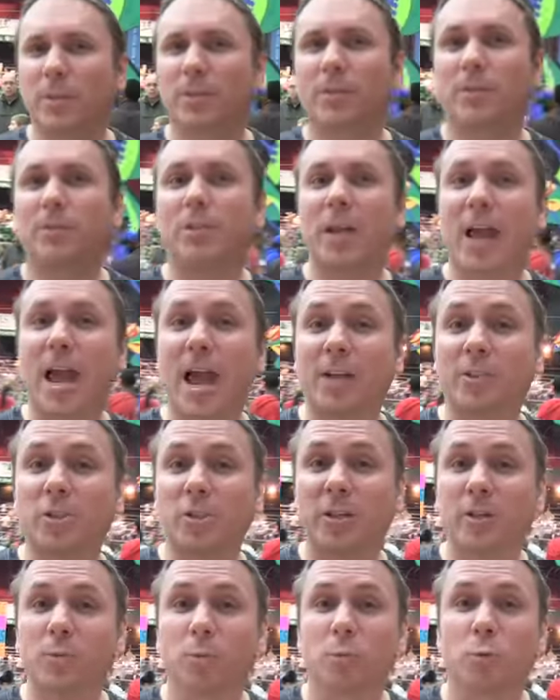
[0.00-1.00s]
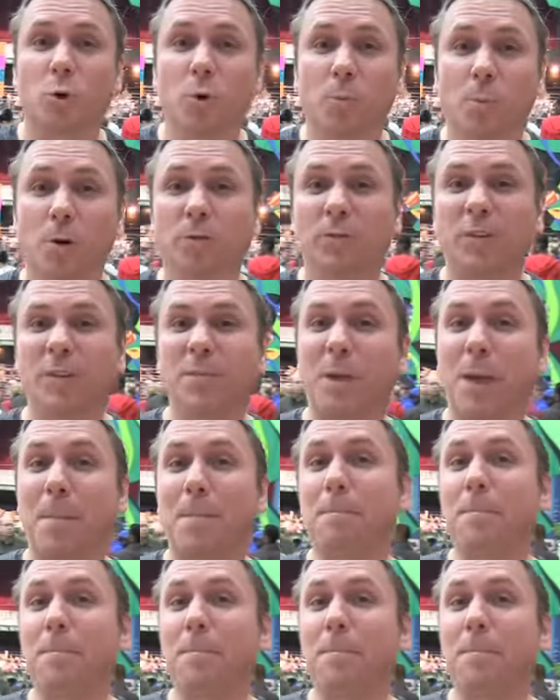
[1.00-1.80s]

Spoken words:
but there's actually rumors of an